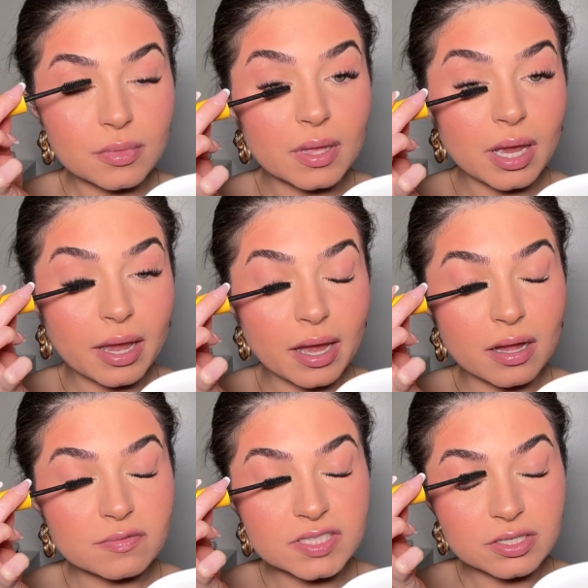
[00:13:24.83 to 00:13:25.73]
I
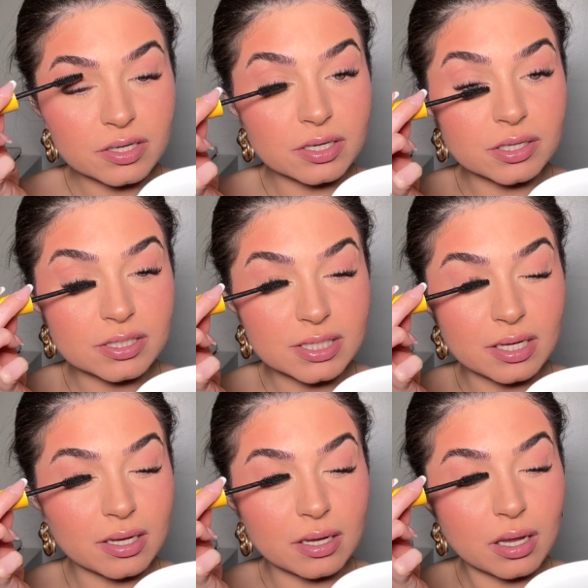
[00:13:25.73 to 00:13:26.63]
have started
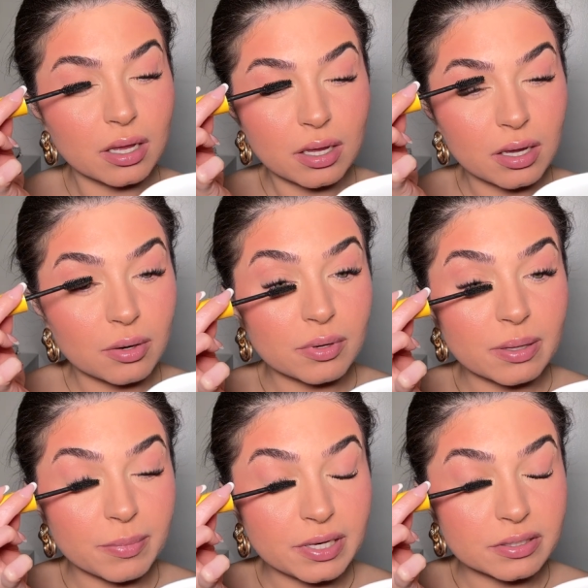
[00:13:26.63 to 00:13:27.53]
using, well,
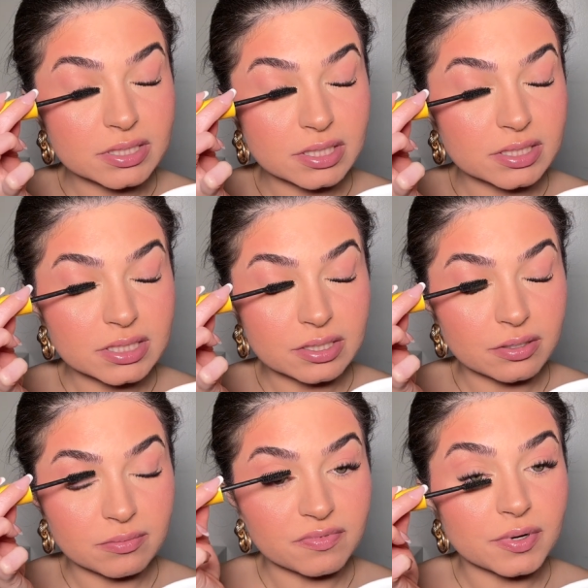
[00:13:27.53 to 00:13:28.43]
I've been using a
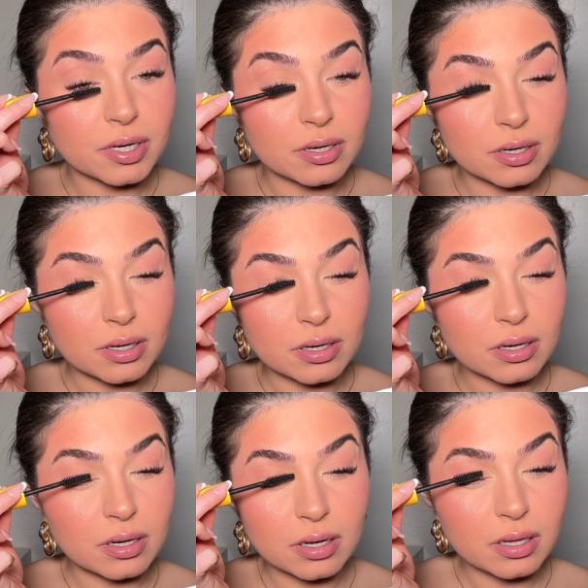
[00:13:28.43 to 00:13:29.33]
serum for
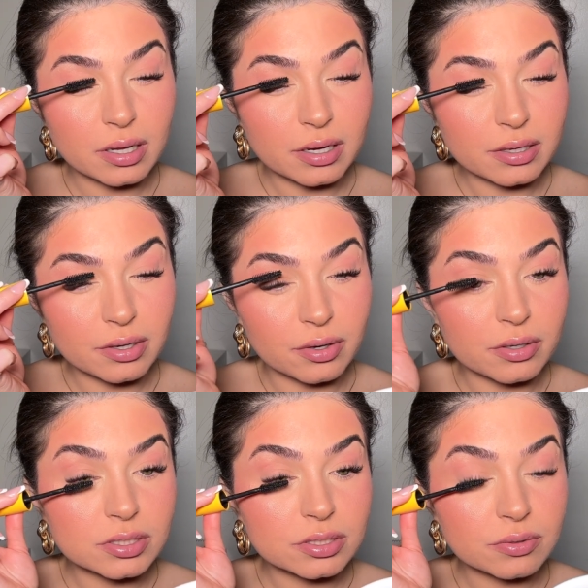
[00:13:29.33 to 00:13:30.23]
like a year
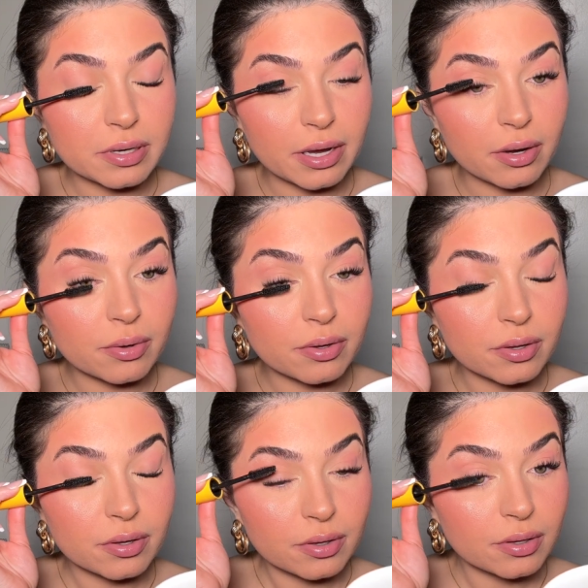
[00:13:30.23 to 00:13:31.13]
or two now.
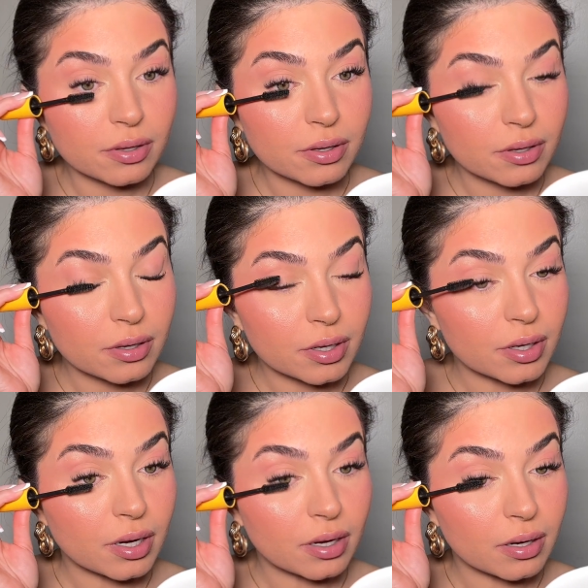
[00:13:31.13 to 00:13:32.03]

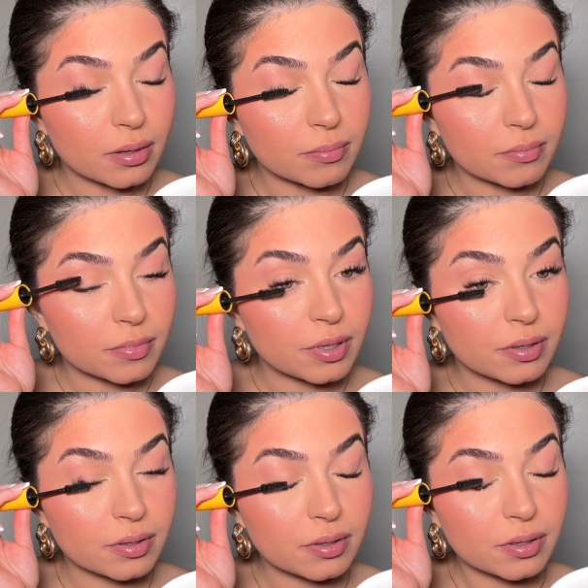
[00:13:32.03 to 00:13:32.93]
I
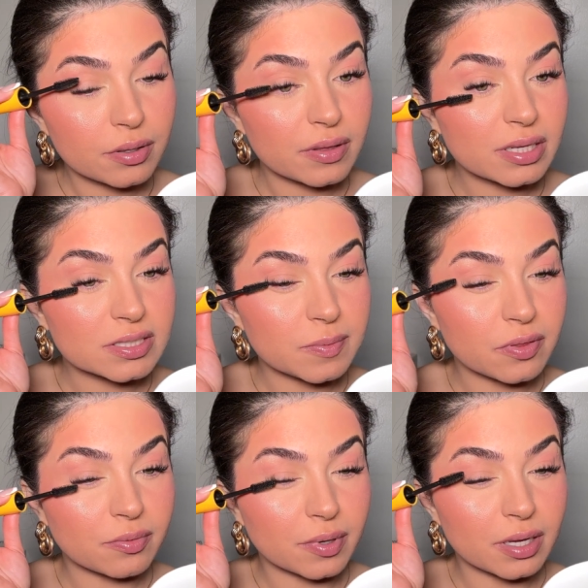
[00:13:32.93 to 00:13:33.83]
think it's been
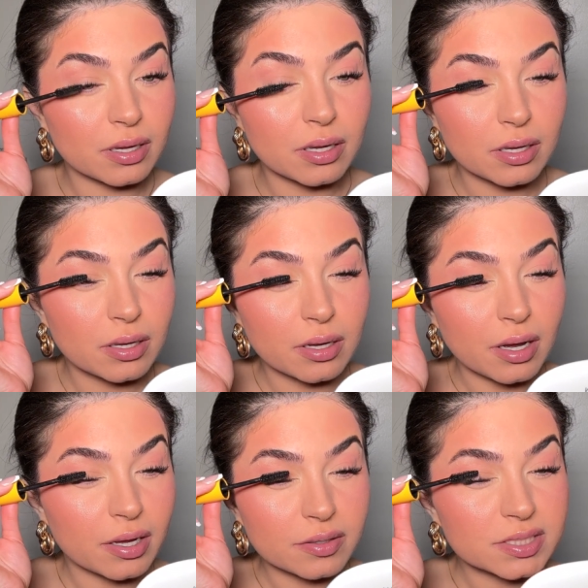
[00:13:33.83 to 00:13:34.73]
3.
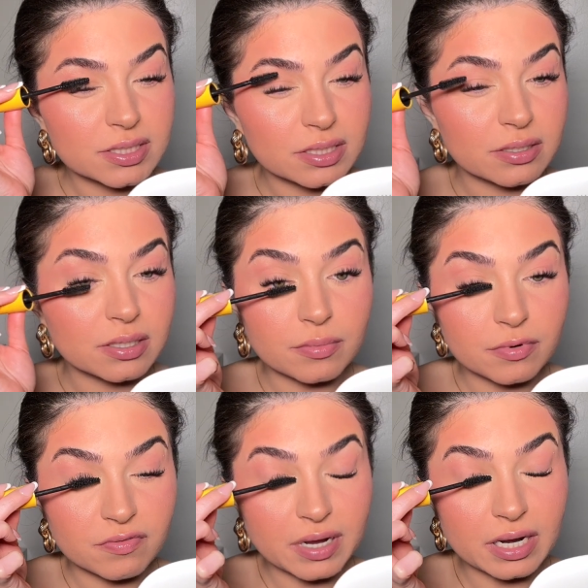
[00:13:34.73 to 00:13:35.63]
I used the
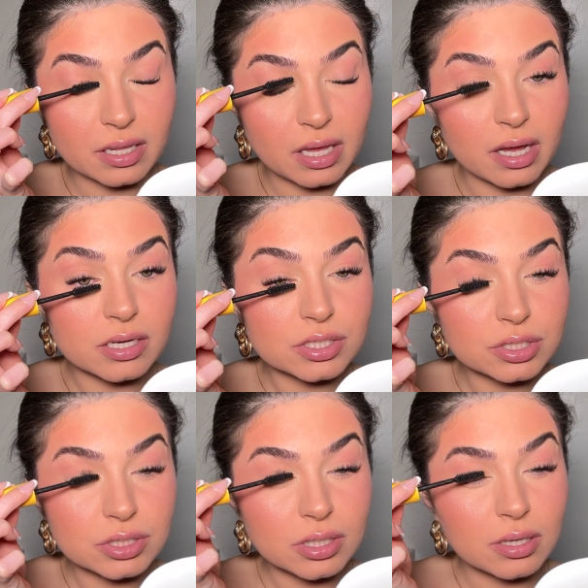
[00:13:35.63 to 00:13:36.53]
Heivaya lash,